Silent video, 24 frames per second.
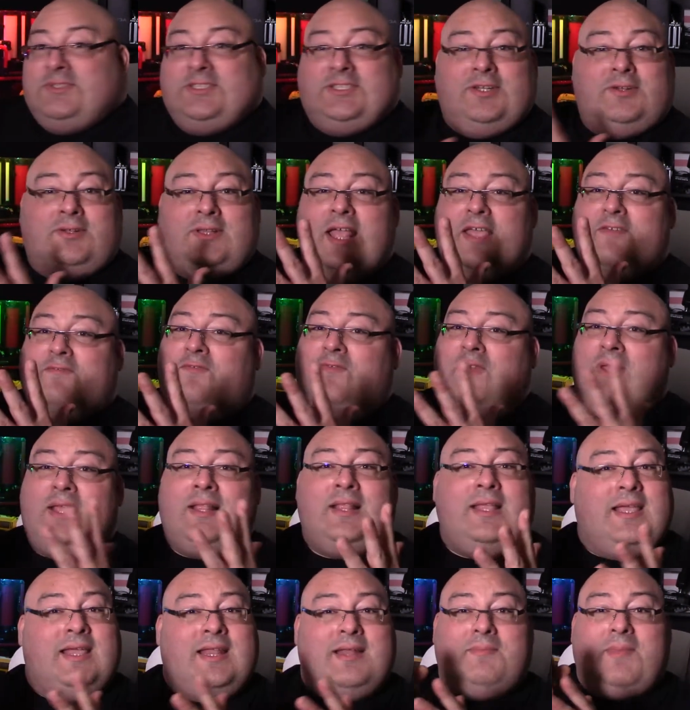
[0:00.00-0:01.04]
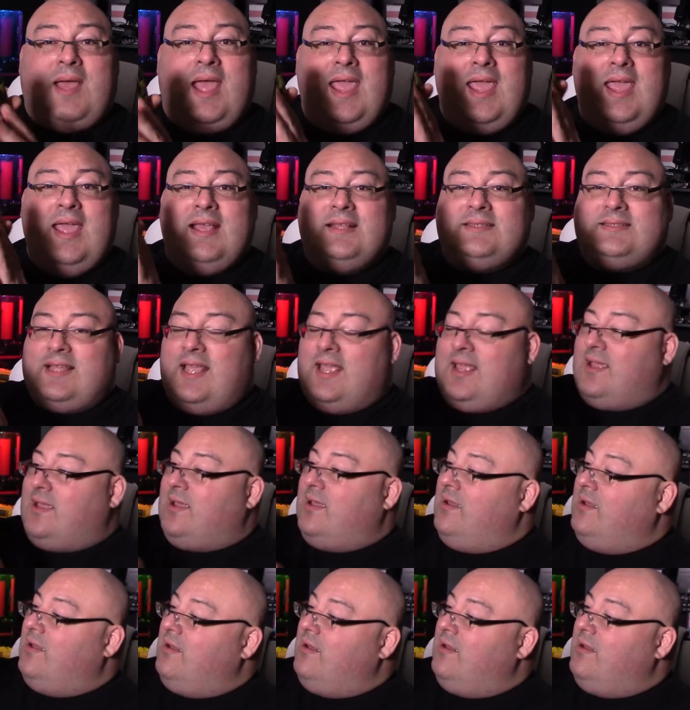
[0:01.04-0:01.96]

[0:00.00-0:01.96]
still, like, feeling it in my hands. Like,